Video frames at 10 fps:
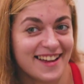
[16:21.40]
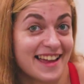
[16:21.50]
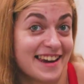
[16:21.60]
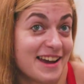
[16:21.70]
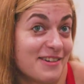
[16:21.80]

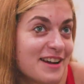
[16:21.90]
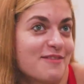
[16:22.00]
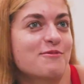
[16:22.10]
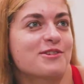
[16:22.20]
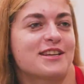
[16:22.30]
And now I
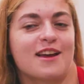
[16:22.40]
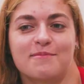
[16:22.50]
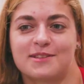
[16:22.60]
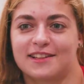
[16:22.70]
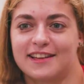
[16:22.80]
have more
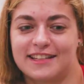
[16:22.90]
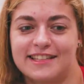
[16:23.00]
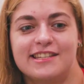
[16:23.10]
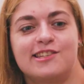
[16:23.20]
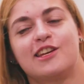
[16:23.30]
time to like
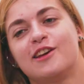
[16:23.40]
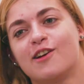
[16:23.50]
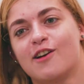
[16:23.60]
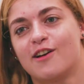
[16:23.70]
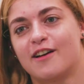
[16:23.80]
teach
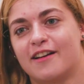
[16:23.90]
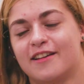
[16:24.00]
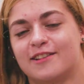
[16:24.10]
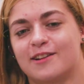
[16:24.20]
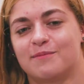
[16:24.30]
here
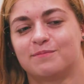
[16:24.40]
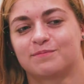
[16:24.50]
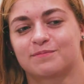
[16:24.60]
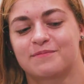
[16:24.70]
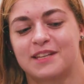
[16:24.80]
and
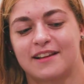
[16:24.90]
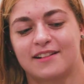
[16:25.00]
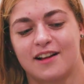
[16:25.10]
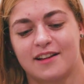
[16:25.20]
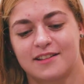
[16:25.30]
take
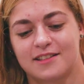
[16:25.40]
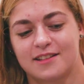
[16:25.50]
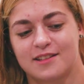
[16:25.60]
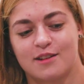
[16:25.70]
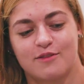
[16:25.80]
clients
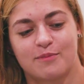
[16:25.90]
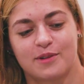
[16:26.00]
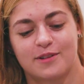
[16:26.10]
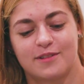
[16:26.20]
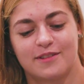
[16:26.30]
and stuff.
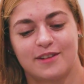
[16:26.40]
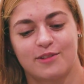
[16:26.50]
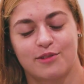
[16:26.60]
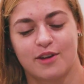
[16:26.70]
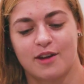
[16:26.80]
But the
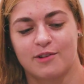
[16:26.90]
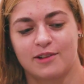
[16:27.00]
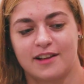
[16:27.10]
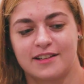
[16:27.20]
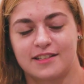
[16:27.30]
other thing I
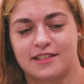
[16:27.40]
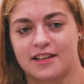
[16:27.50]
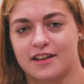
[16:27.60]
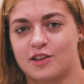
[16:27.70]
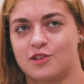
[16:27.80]
realized is
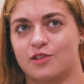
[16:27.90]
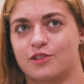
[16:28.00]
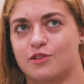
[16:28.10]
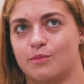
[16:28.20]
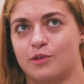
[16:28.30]
like
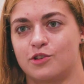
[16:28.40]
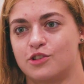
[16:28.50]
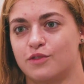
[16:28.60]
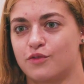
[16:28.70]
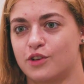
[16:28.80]
adults are much
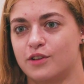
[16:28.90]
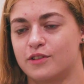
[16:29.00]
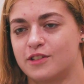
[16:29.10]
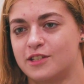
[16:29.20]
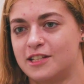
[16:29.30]
different
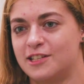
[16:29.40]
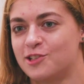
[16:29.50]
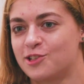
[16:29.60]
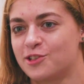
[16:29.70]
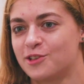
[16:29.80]
to
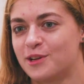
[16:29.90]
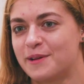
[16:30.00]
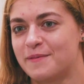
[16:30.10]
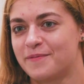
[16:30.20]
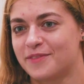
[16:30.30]
teach
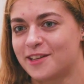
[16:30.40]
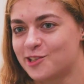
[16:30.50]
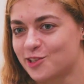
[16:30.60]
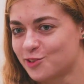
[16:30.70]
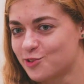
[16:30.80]
than
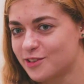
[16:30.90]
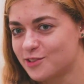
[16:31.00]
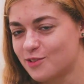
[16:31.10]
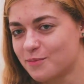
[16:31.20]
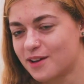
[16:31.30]
children.
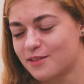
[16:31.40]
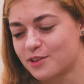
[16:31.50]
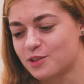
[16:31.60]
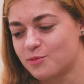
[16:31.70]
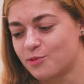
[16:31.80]
So I'm kind of
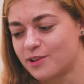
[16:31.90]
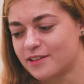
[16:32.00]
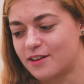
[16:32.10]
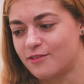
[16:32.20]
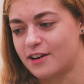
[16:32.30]
exploring
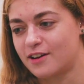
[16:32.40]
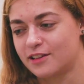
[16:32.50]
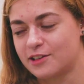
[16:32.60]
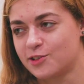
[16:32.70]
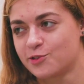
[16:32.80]
that right now.
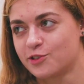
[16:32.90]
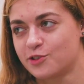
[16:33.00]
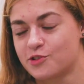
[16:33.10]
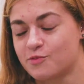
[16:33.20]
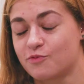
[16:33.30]
Like children,
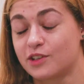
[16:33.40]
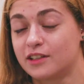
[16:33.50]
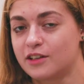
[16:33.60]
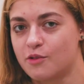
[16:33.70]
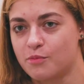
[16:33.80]
there's
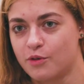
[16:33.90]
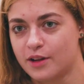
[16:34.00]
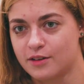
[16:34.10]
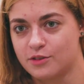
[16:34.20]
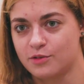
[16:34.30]
really no
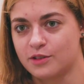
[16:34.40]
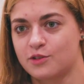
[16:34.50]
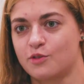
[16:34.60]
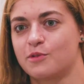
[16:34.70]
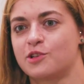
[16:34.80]
point in doing
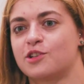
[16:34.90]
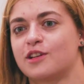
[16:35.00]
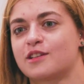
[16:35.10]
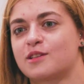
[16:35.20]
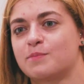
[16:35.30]
so much
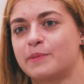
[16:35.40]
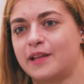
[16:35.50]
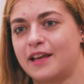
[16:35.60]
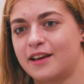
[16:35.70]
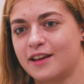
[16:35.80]

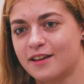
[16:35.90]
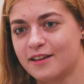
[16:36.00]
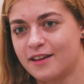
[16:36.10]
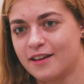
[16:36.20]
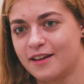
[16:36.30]

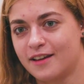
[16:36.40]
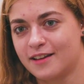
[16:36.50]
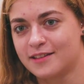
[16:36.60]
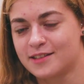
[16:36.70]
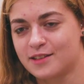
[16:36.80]
explaining
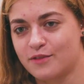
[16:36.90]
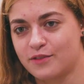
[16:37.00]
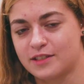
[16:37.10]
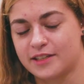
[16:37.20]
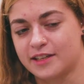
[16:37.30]
and stuff.
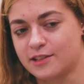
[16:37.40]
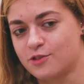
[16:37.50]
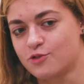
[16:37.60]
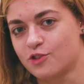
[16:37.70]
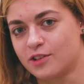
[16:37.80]
It's like
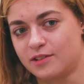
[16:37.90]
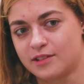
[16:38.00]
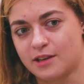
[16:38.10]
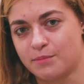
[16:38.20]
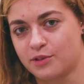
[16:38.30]
it's
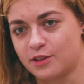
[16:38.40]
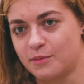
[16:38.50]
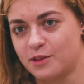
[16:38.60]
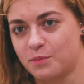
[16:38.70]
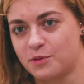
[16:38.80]
drills and put them
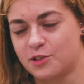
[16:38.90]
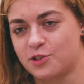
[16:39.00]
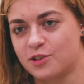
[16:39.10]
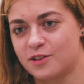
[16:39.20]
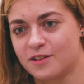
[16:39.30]
in the
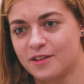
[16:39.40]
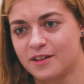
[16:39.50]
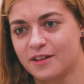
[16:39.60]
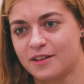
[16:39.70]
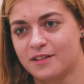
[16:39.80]
position.
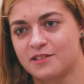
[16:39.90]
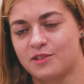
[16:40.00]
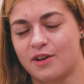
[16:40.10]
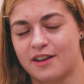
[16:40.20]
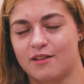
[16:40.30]

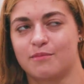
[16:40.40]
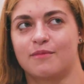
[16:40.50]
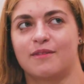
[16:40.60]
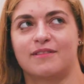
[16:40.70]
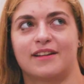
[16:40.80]
So
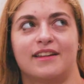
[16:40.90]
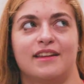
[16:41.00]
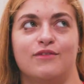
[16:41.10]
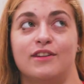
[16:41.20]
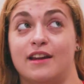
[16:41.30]

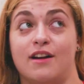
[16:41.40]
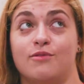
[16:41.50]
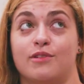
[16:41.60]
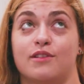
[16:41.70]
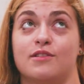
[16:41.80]
even
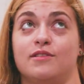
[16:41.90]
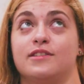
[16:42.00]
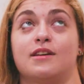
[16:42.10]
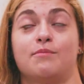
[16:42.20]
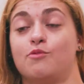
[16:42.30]
now with
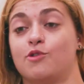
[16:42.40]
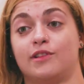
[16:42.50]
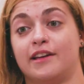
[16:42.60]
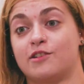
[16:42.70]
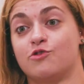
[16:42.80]
adults, I'm more
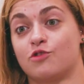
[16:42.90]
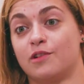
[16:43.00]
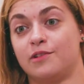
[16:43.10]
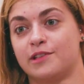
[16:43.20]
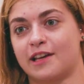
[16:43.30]
like
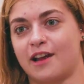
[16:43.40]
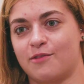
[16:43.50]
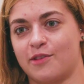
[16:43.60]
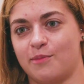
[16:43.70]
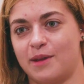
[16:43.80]
drills. Like I'd
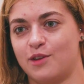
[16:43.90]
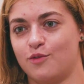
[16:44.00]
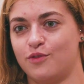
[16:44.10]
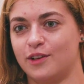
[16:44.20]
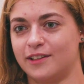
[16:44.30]
rather make you
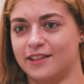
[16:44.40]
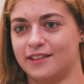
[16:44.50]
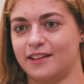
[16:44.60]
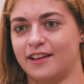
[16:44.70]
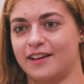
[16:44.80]
feel it
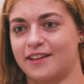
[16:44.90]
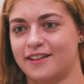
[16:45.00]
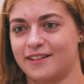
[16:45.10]
than like